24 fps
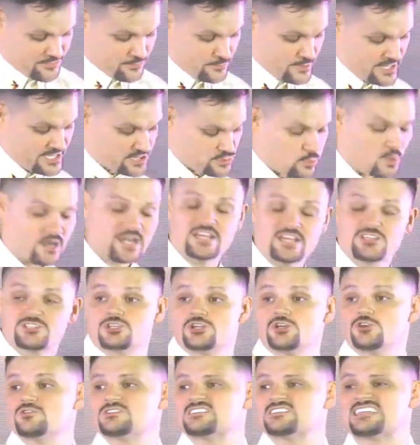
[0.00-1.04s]

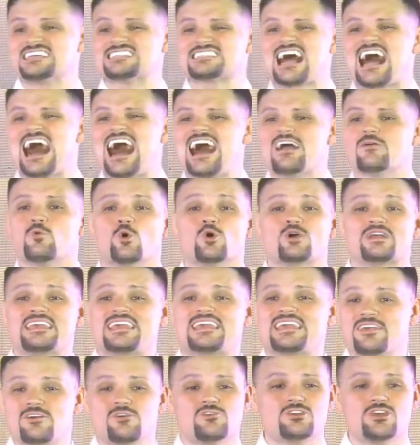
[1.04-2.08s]
3.22 says, I will
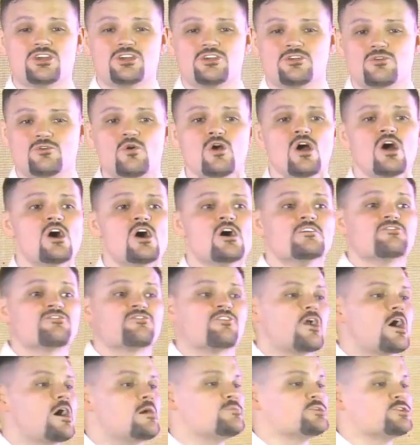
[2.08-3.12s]
heal you
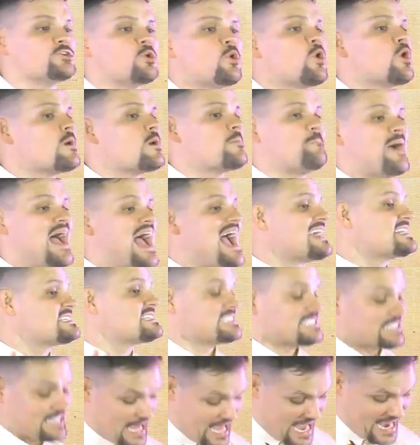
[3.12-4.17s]
from your
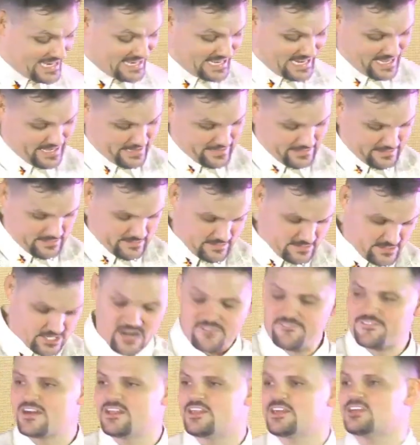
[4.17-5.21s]
backsliding. Dear
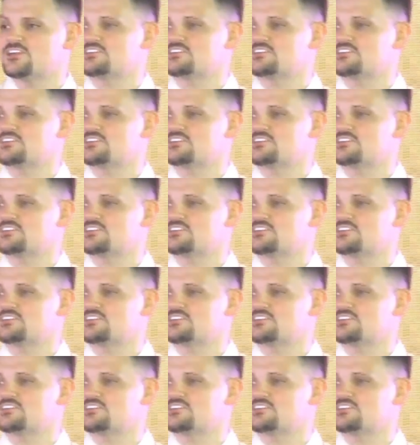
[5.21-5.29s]
fellow, you